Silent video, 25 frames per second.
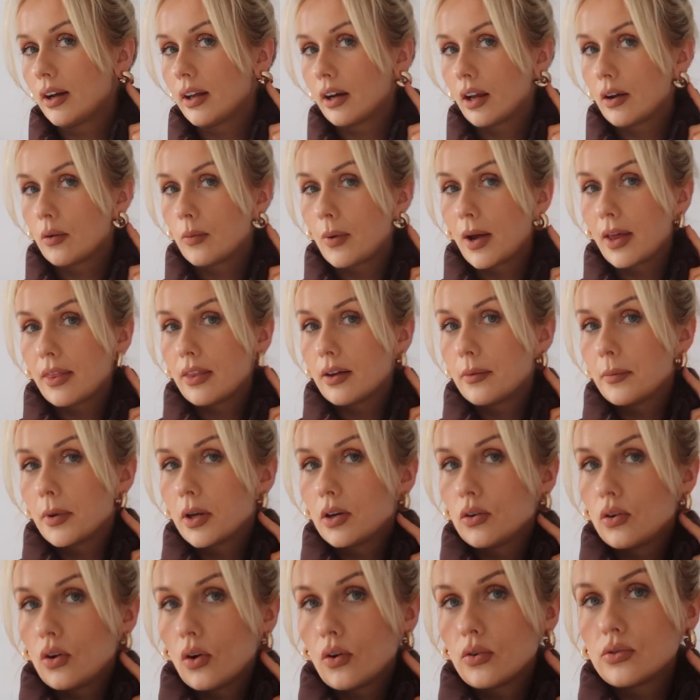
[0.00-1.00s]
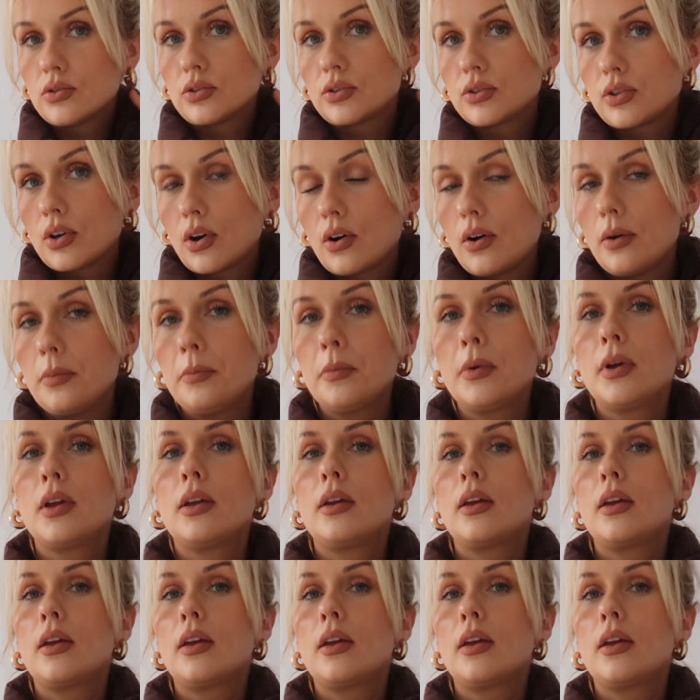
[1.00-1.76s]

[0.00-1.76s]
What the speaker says: and I wear them non-stop,